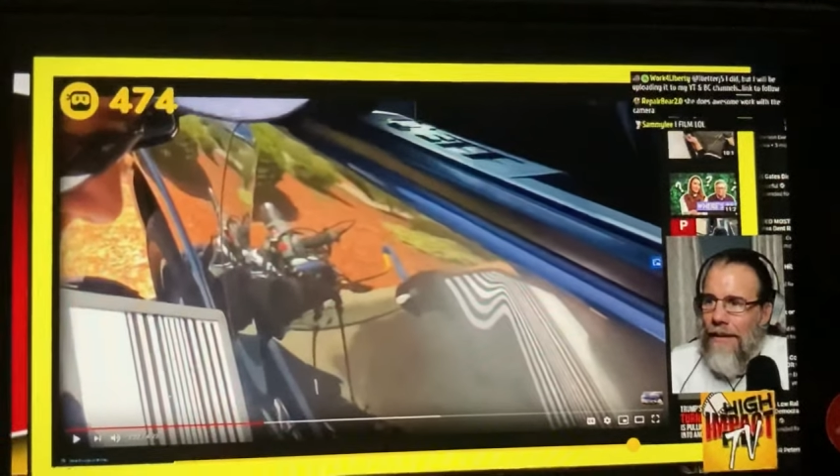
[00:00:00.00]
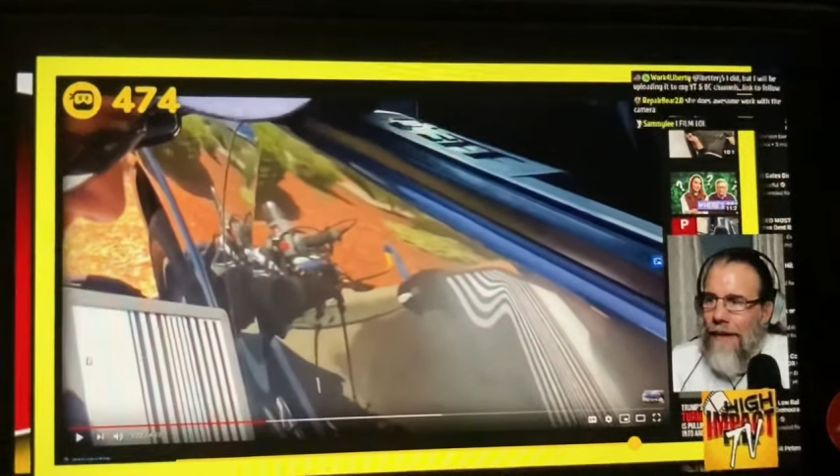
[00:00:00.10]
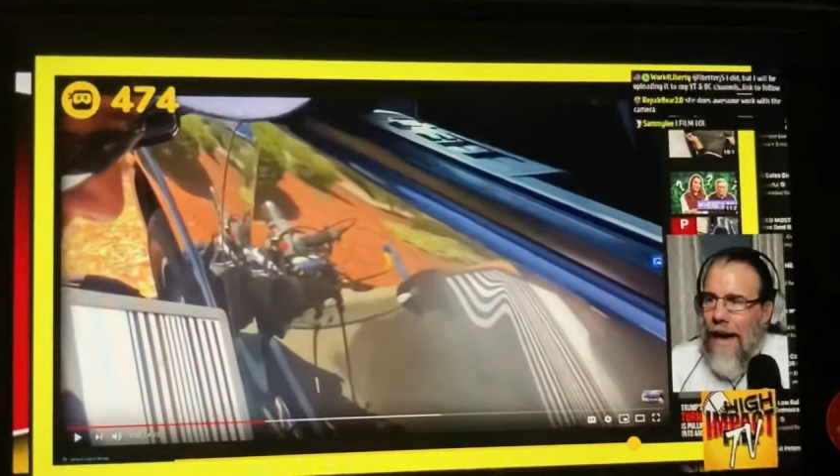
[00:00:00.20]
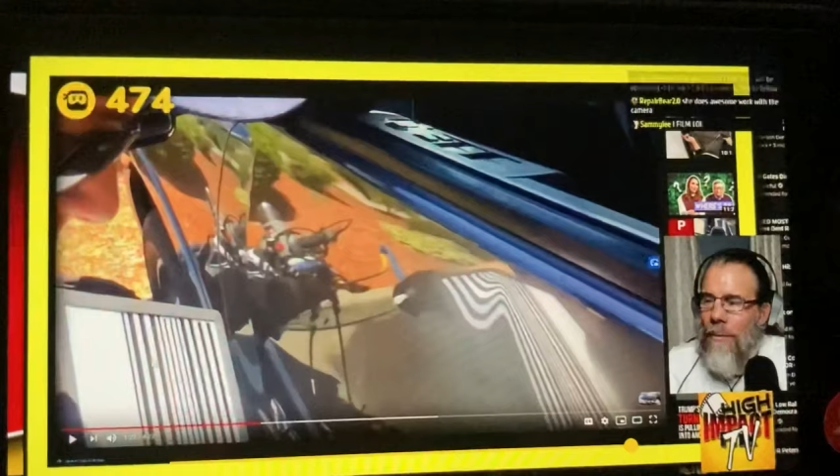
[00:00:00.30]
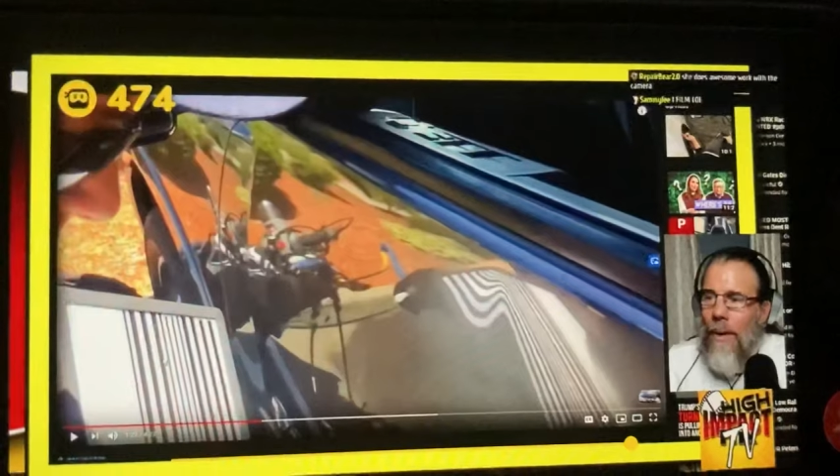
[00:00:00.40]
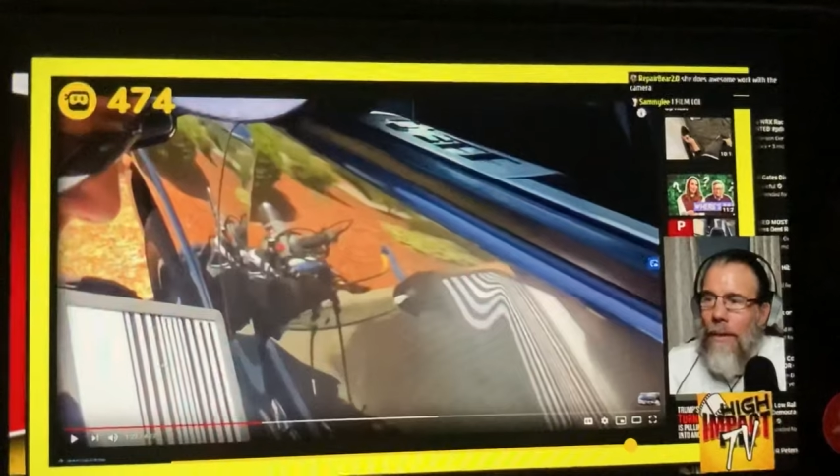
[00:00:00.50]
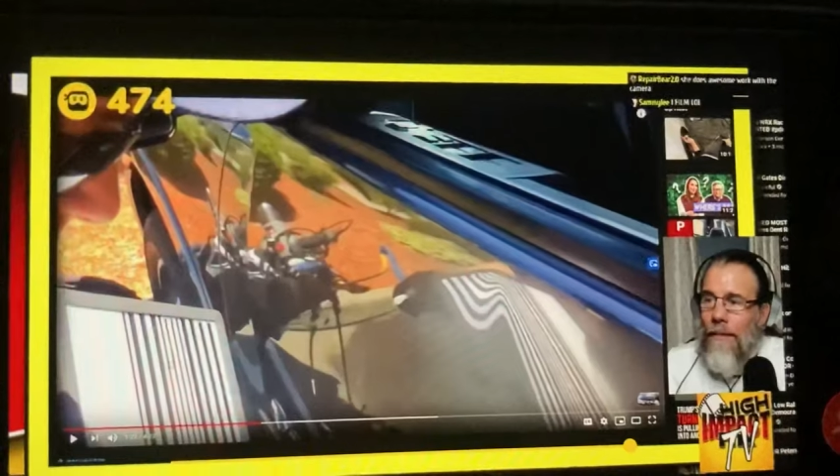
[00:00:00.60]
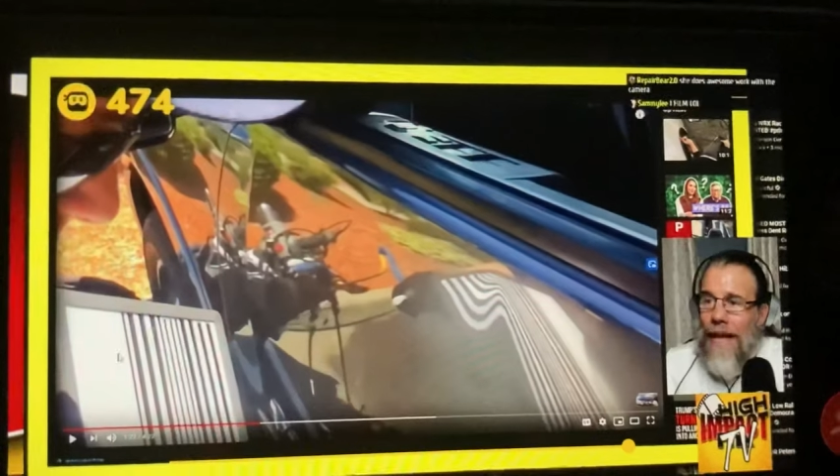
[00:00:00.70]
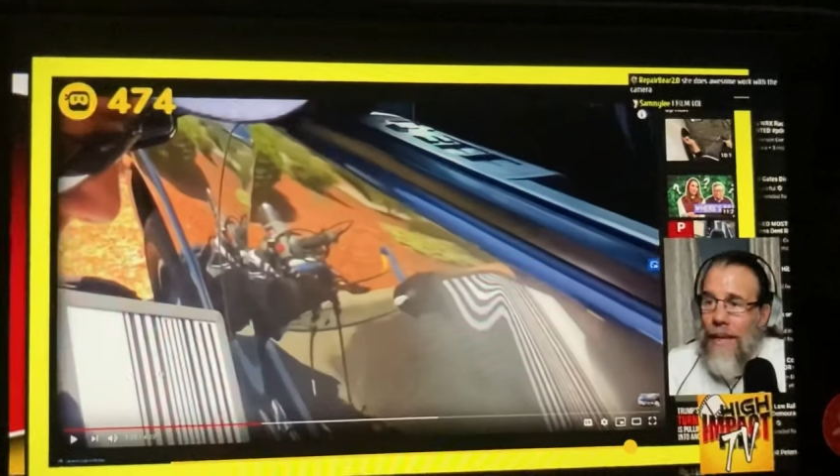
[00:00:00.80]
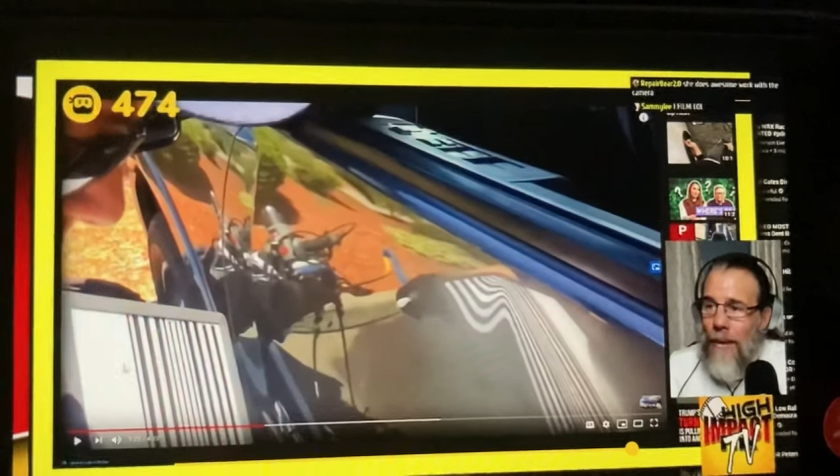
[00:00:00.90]
I don't know if
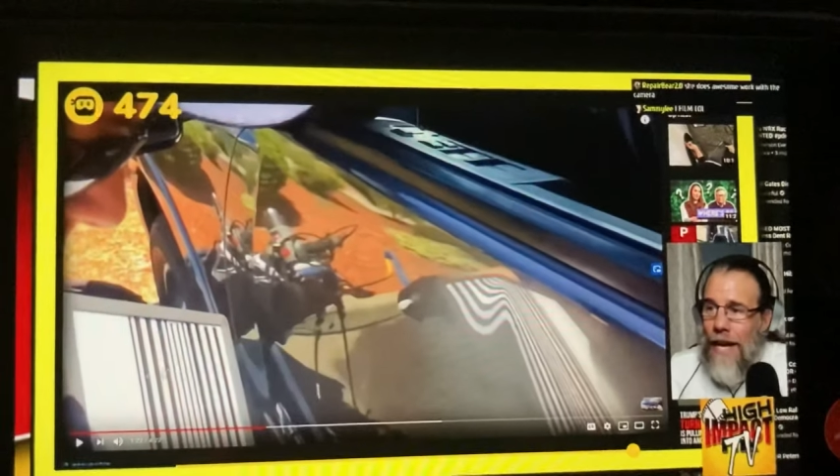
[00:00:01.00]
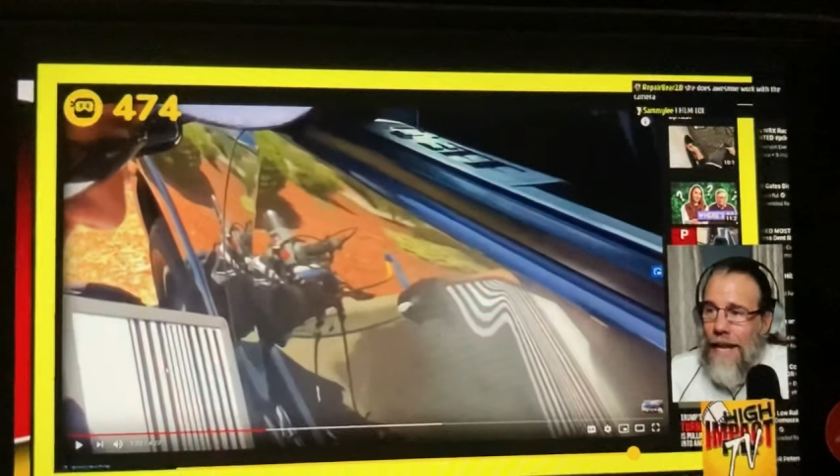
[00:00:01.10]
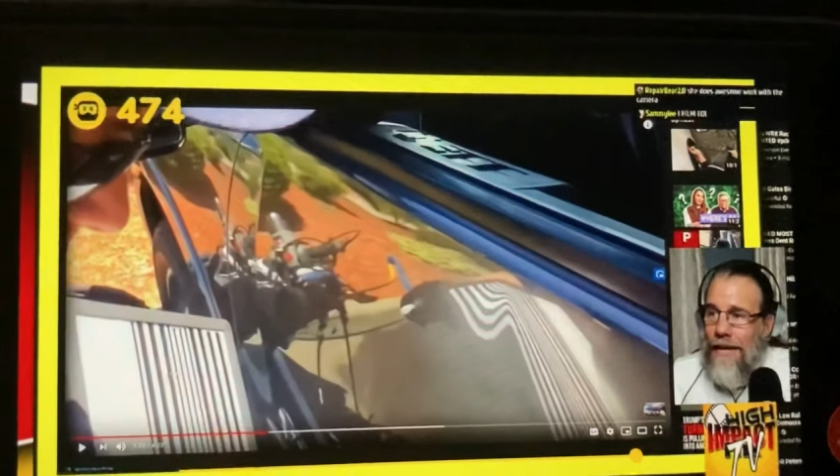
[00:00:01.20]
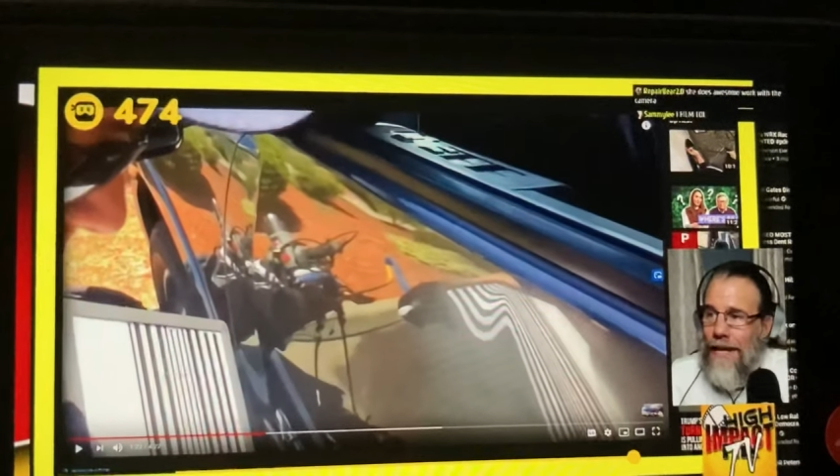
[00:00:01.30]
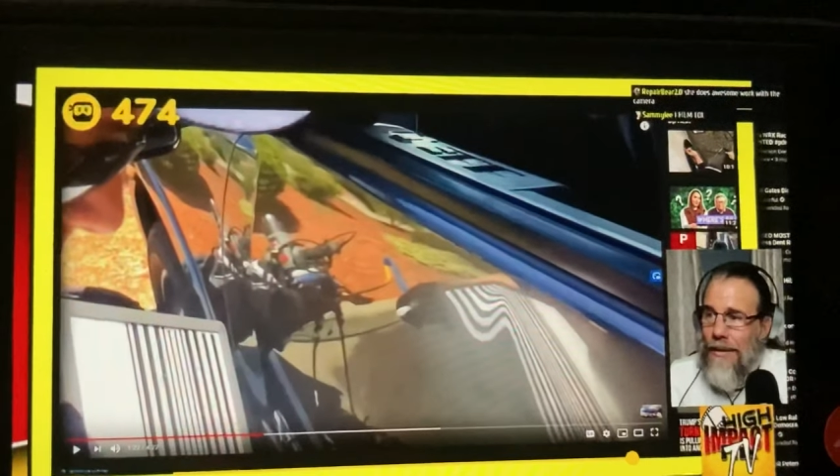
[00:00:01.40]
they created this